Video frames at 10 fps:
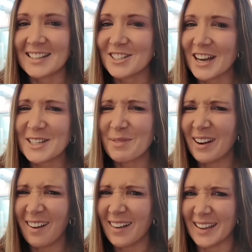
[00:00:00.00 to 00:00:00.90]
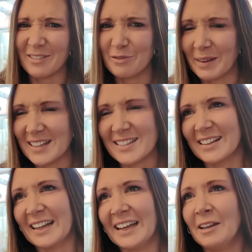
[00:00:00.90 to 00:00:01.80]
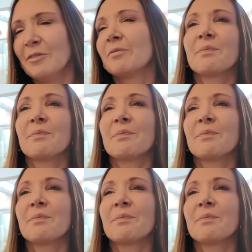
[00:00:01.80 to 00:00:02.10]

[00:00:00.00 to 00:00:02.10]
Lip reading: changed my life, basically.